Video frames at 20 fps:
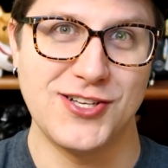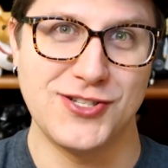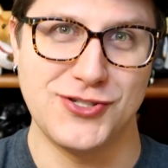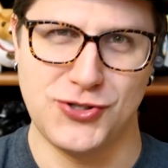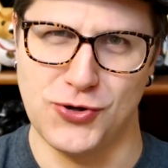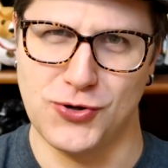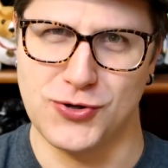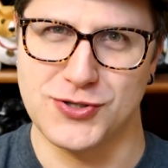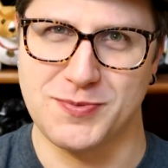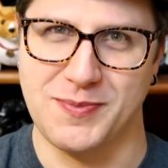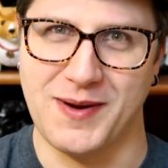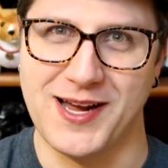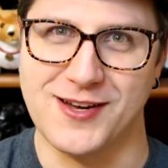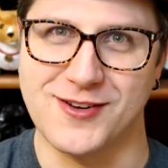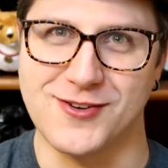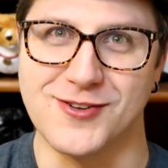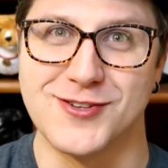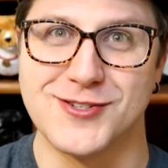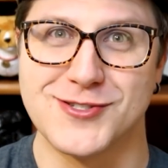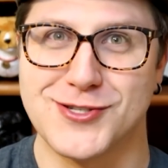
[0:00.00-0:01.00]
George
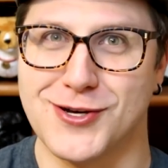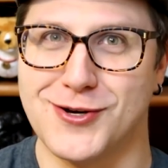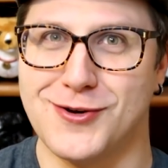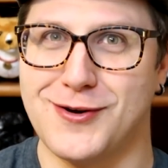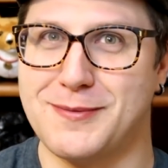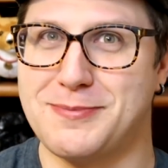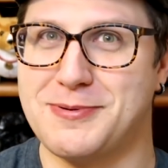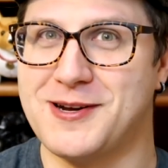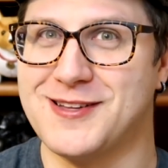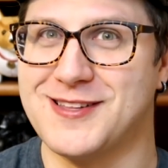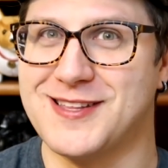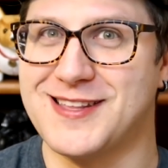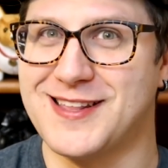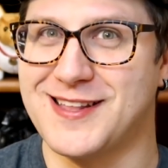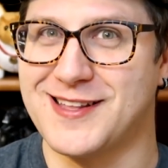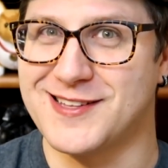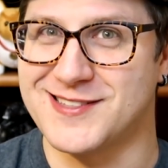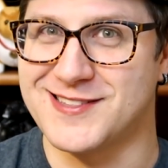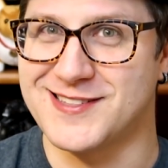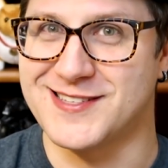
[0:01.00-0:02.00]
Michael. So apparently
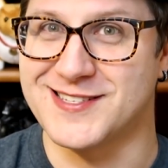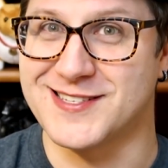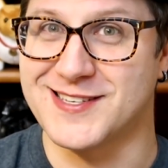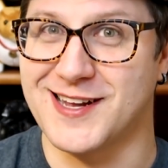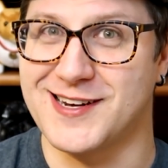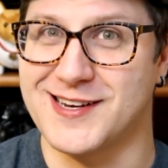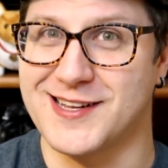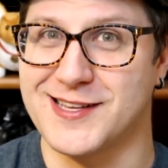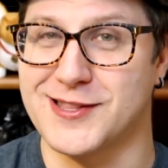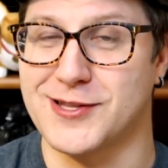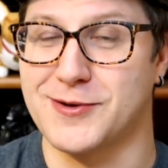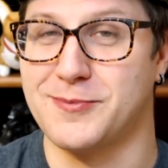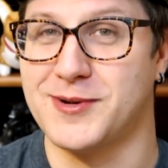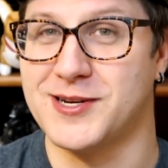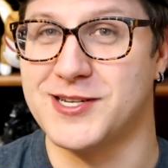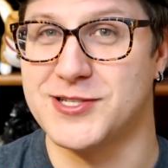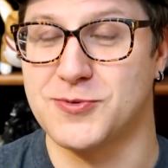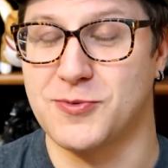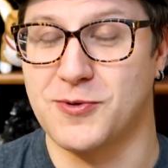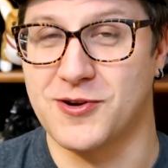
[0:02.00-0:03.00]
they decided to get their
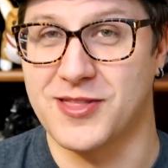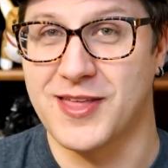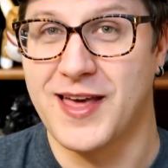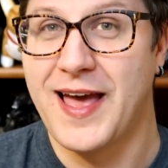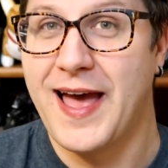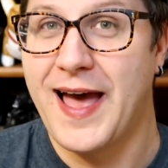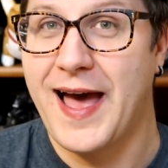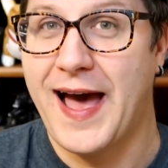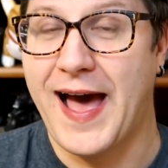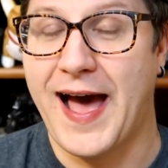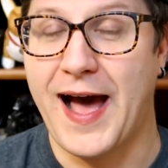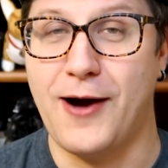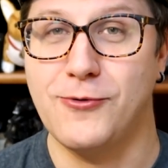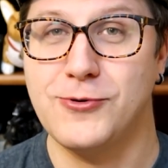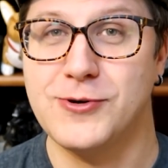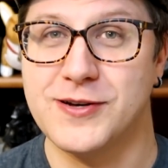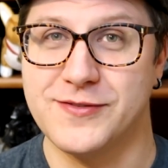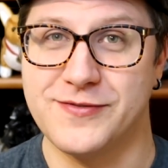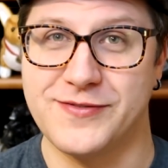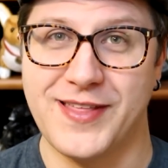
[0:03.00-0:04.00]
money's worth
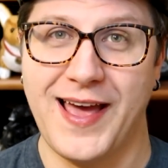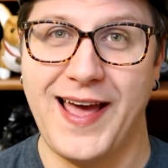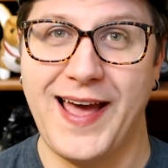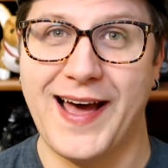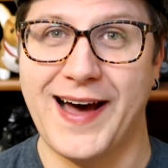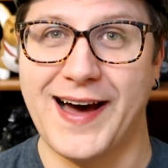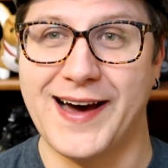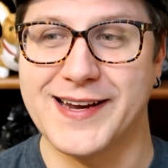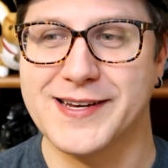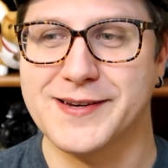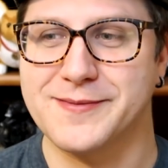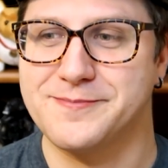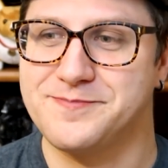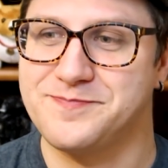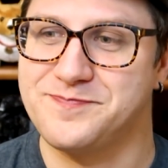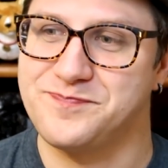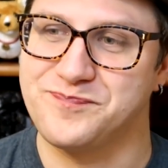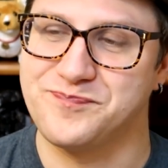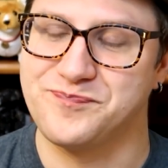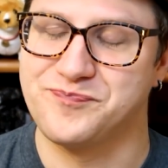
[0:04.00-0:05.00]
out of that.
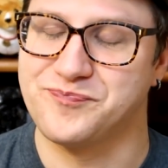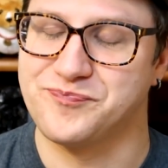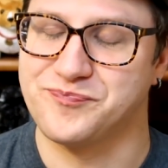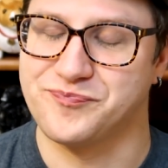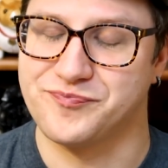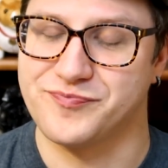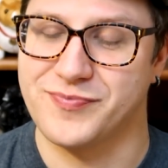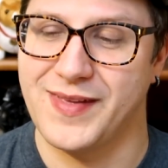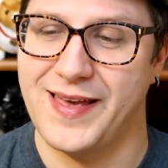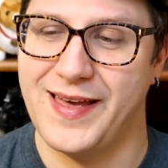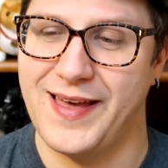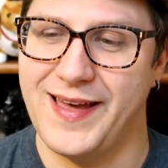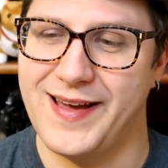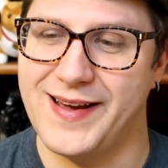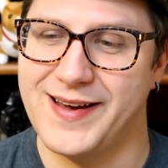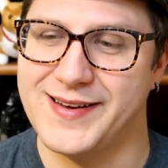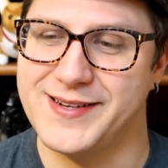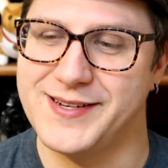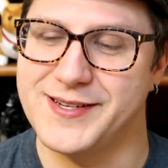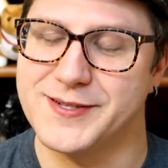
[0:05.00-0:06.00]

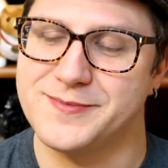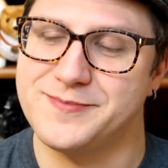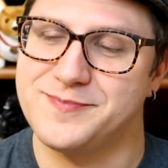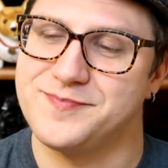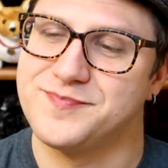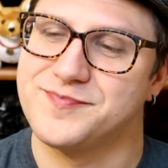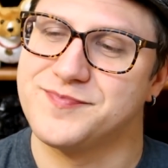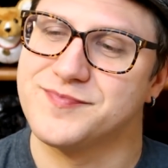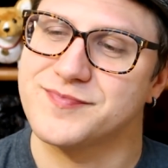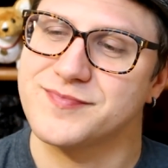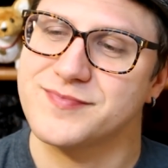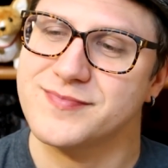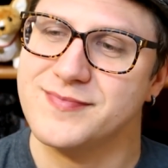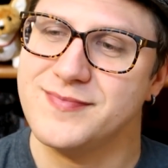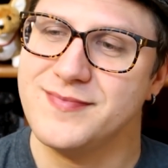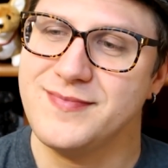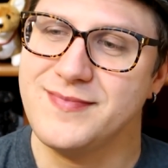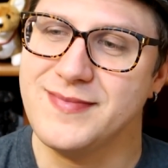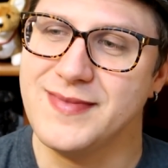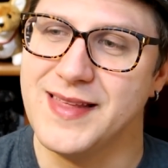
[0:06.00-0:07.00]
And
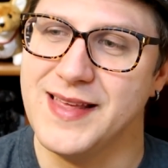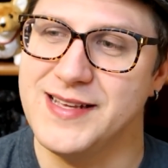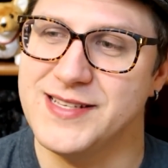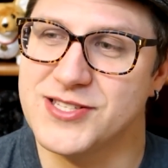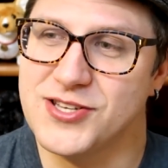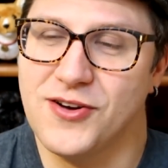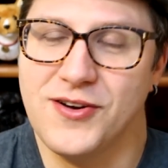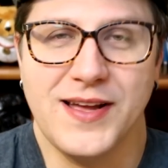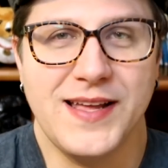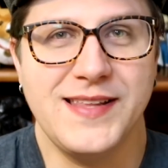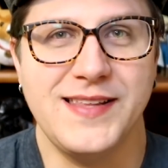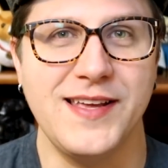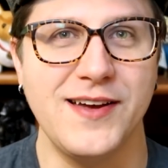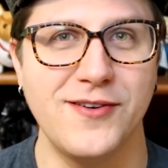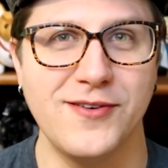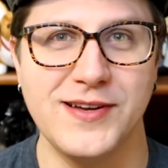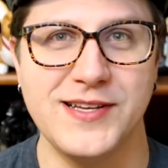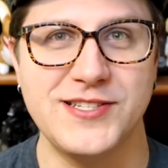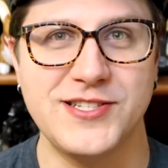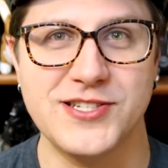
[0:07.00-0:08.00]
so it
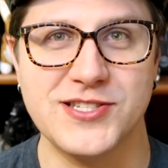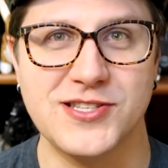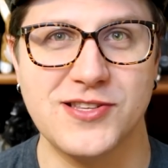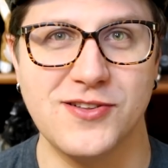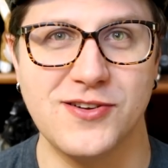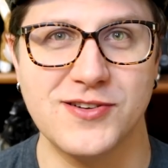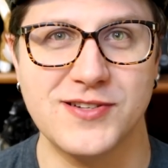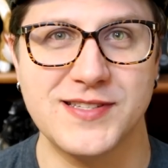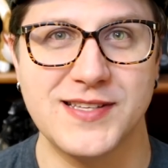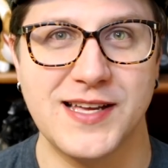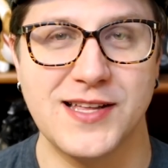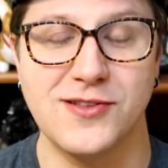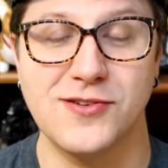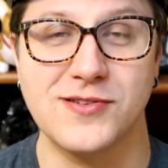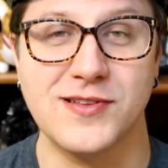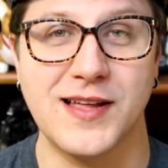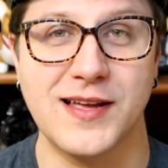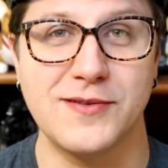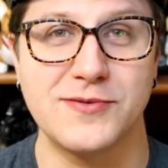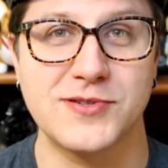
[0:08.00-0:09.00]
looked
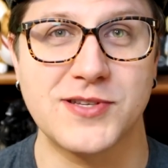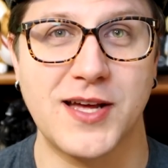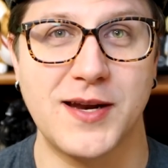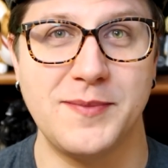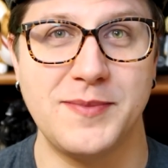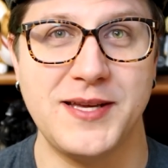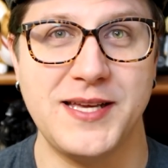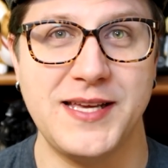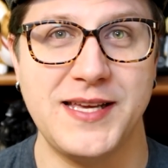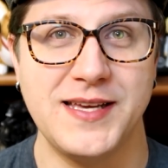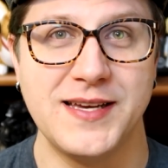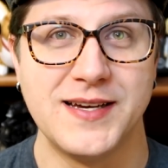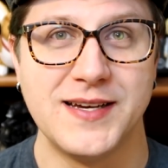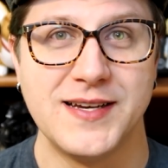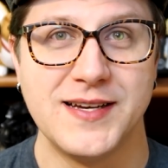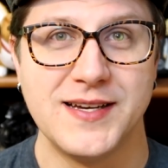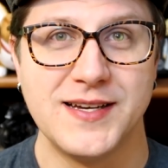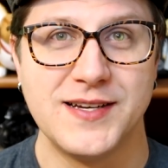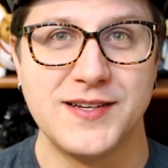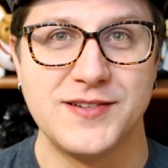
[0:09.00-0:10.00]
like it was going to be
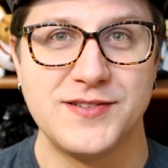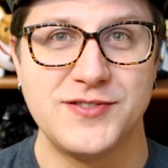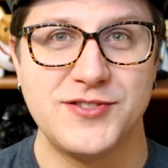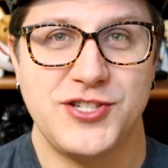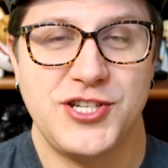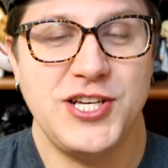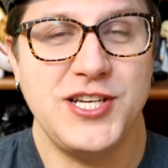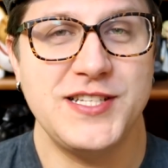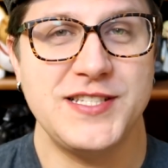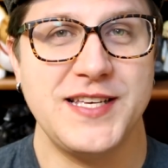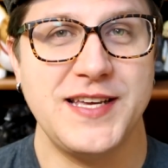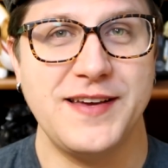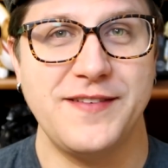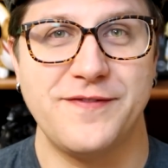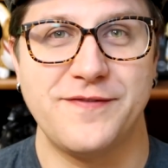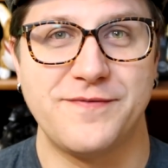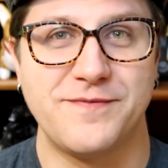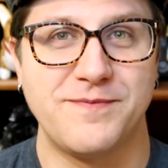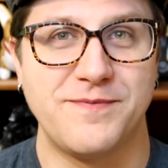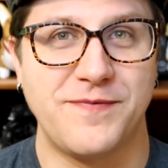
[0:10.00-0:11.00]
cheesy
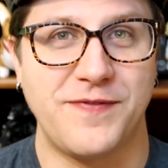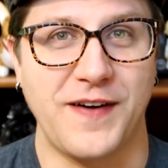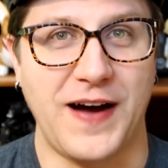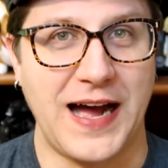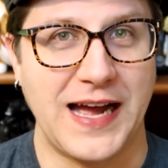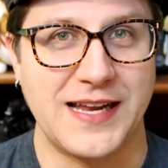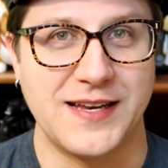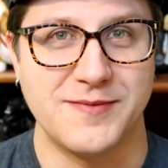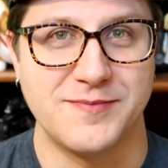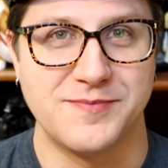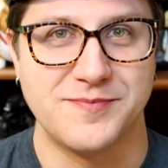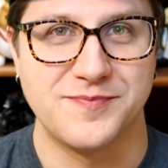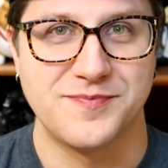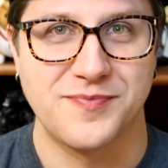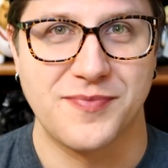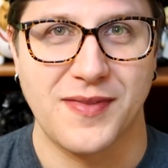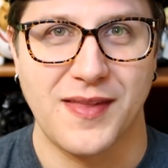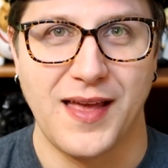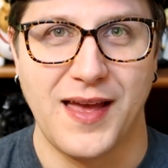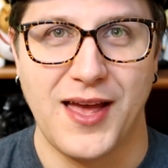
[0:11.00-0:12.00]
and fine.
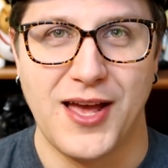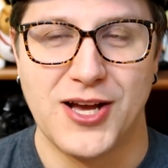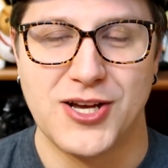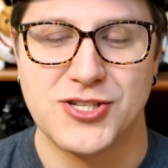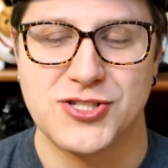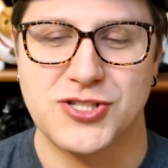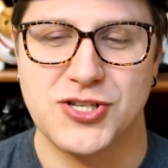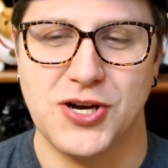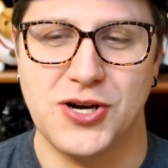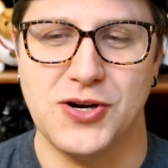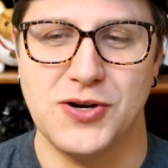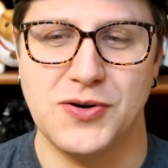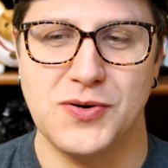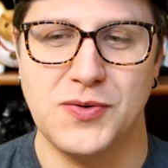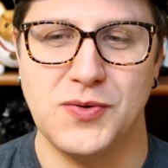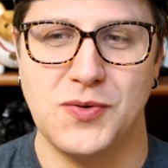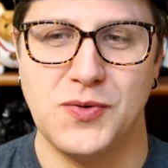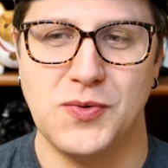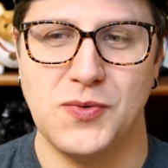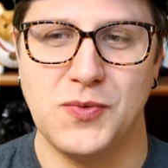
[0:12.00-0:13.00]

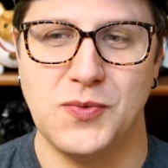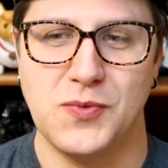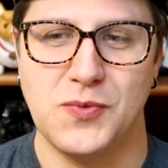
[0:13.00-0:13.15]
So